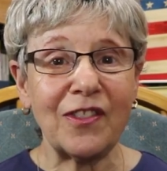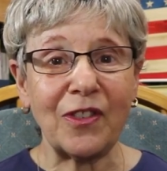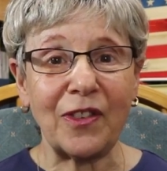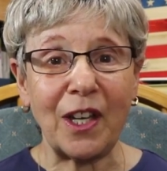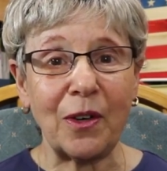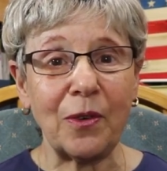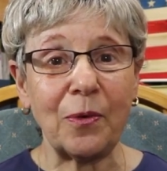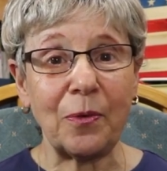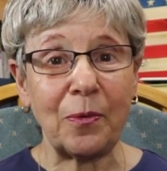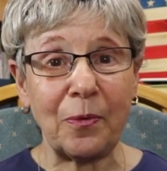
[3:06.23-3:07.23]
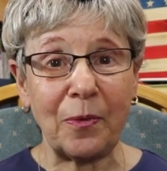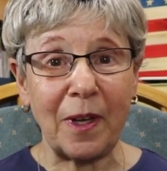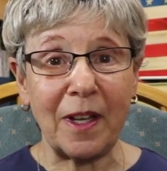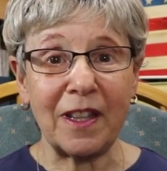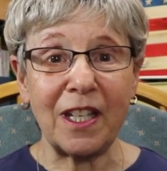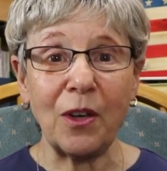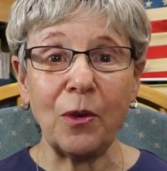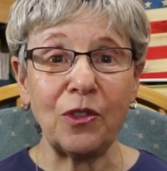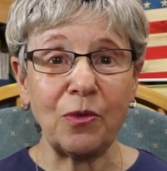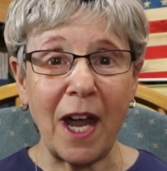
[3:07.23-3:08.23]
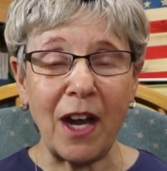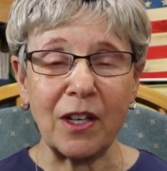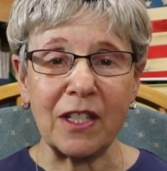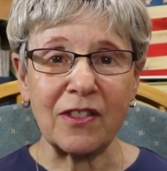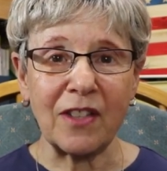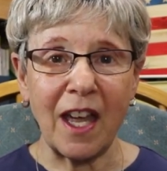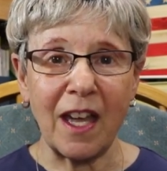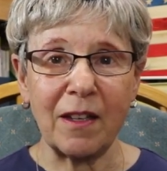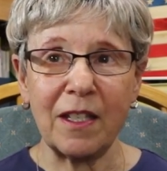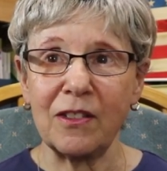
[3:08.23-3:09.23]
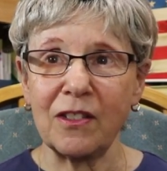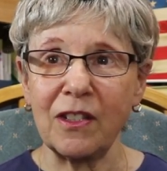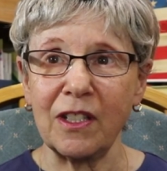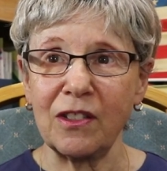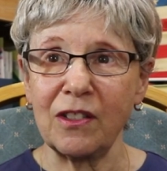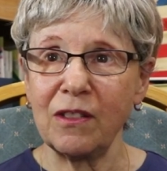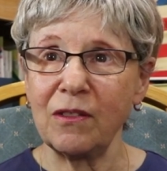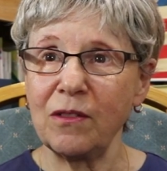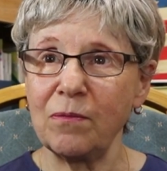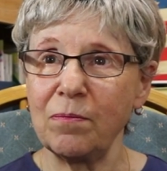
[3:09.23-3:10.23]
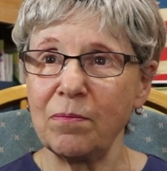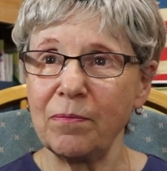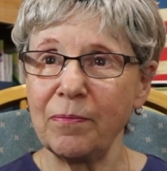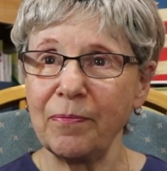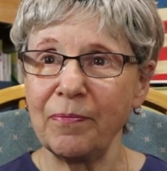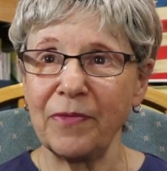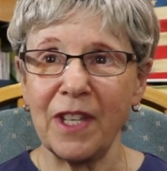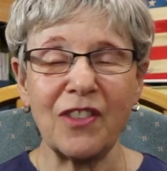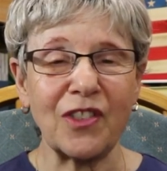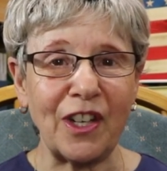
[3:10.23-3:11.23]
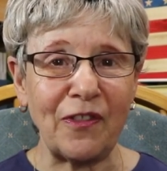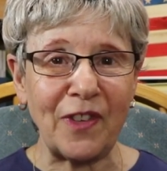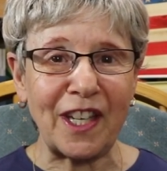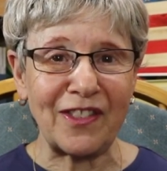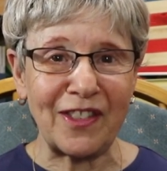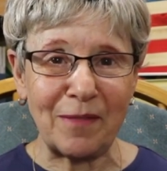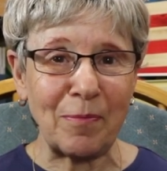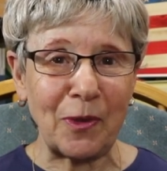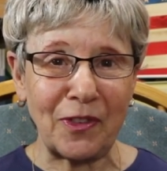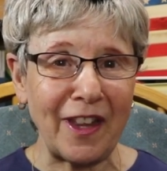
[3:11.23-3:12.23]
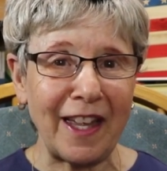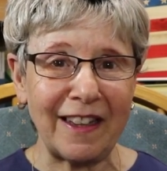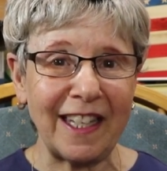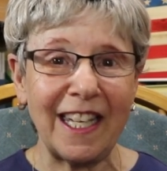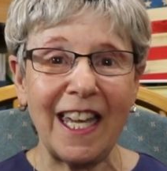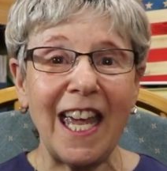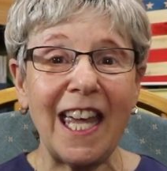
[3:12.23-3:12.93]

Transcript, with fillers: So there, the old dryer is, he's going to I'm gonna fix it. He's gonna fix it most likely.